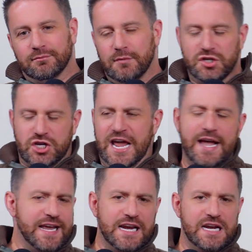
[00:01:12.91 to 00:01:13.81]
But you
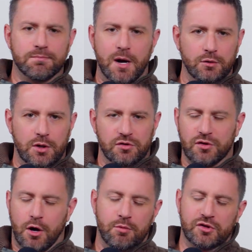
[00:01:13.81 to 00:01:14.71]
can't get any boat loans.
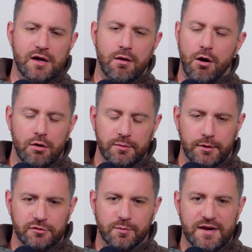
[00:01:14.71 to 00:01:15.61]
Almost all the
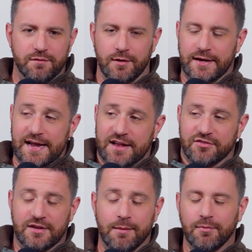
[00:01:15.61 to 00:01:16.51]
boats are paid for in
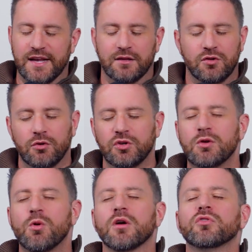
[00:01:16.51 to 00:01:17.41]
cash. And I'm like, dude,
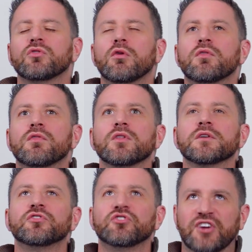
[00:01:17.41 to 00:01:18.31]
you are so full
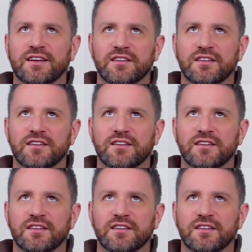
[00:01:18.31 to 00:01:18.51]
of shit.